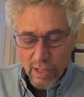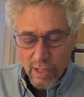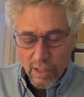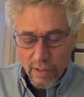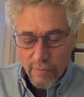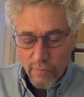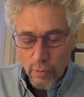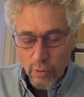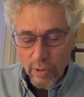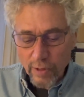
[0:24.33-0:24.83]

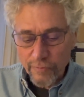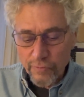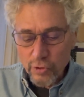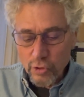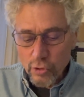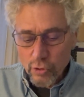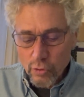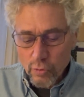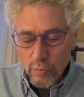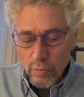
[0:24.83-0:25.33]
For if
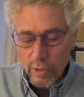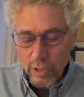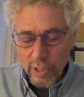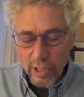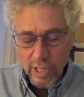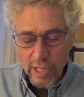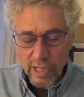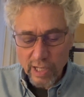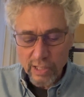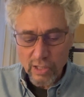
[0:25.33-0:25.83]
you were
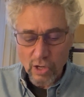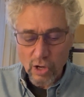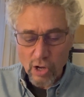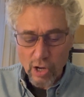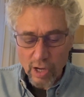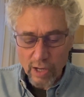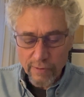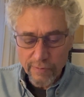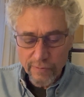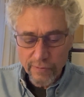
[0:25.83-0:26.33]
cut
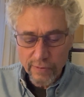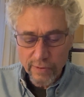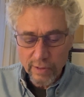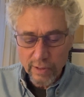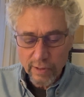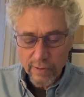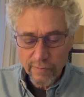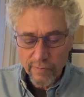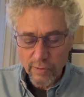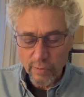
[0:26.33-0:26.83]
off
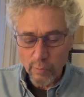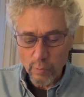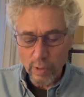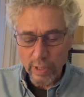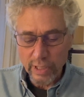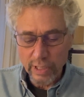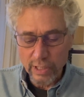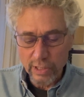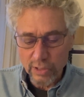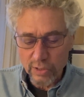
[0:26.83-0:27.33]
from
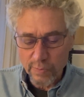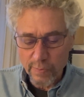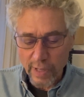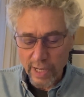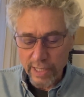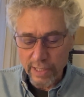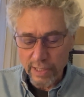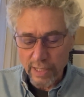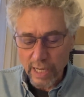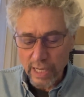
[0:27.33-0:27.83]
what is
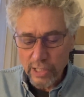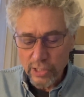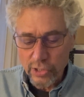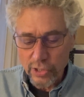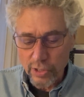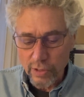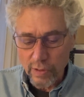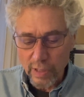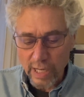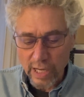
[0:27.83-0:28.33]
by
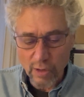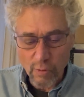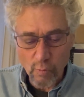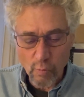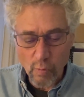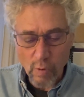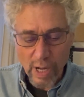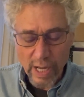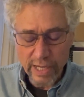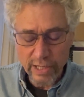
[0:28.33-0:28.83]
nature a
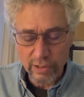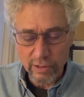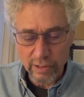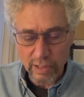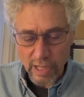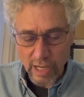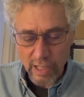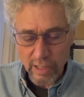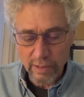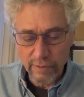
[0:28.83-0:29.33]
wild
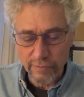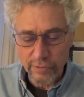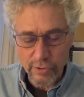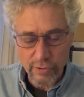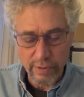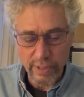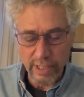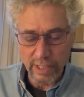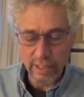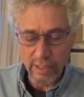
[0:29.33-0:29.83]
olive
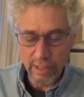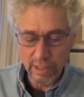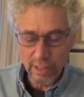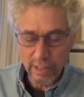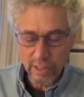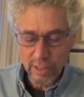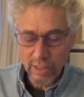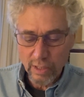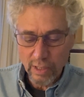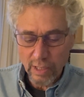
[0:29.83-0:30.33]
tree,
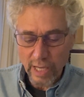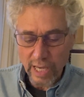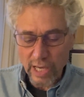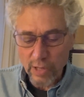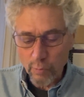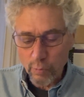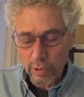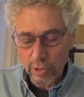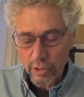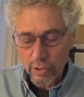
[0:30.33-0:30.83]

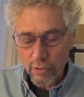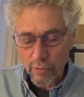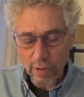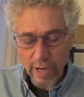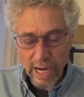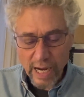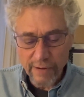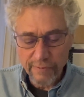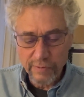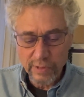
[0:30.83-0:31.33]
and were
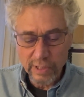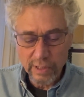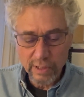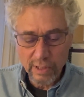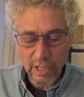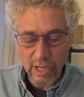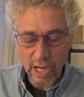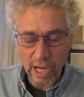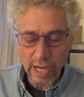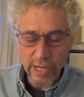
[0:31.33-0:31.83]
grafted
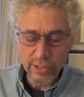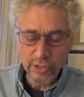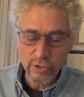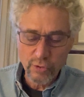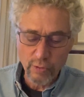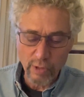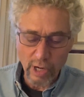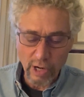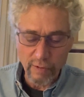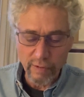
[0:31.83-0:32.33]

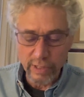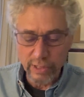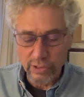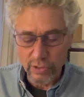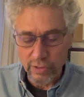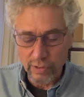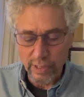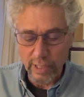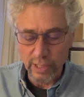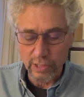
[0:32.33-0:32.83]
contrary
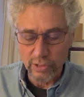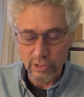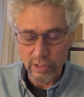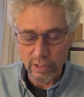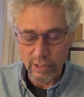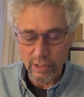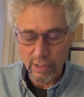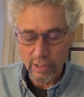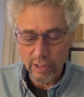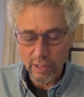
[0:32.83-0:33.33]
to
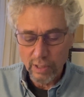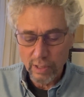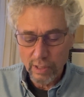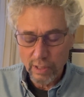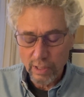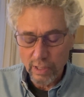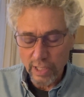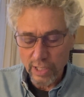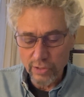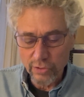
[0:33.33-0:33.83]
nature
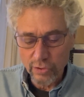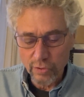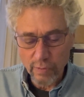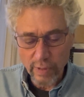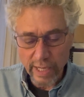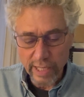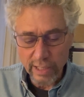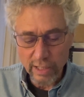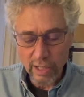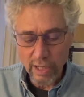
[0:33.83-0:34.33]
into
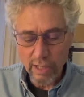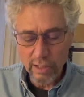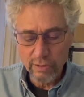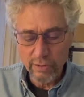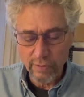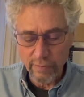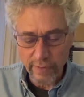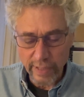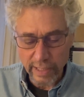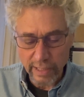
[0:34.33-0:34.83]
a
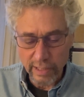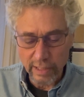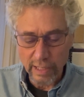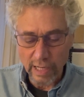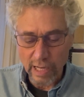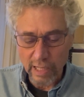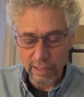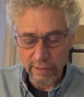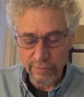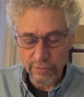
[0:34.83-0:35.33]
cultivated
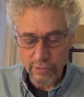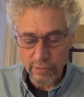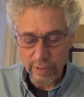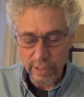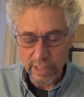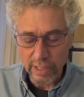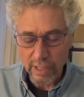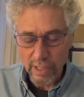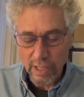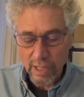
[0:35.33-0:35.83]
olive
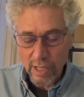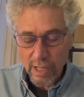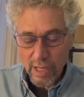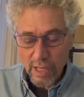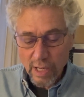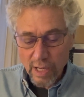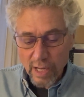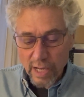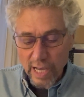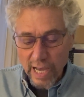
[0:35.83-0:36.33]
tree,
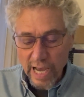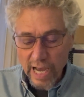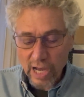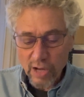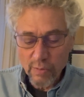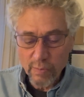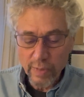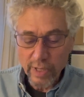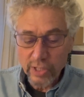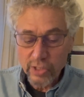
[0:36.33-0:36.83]
how
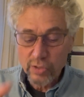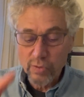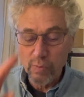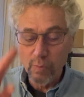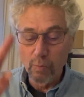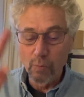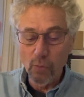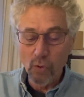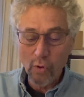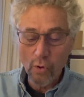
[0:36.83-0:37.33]
much
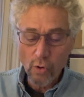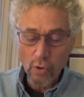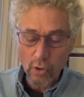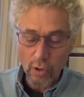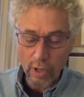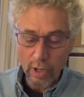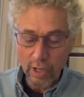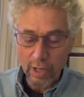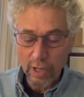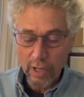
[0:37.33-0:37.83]

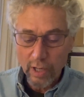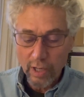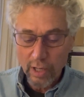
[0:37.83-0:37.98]
more